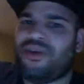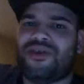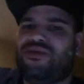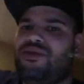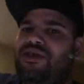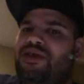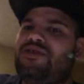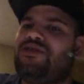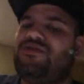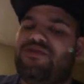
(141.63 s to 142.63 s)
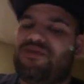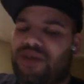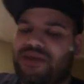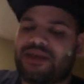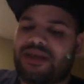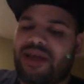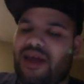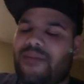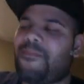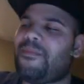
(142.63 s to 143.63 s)
Soon as you do this and
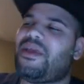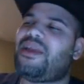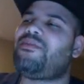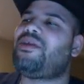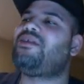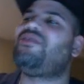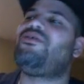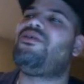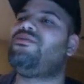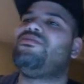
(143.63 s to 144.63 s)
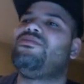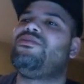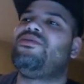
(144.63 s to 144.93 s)
that, and I'm like, no,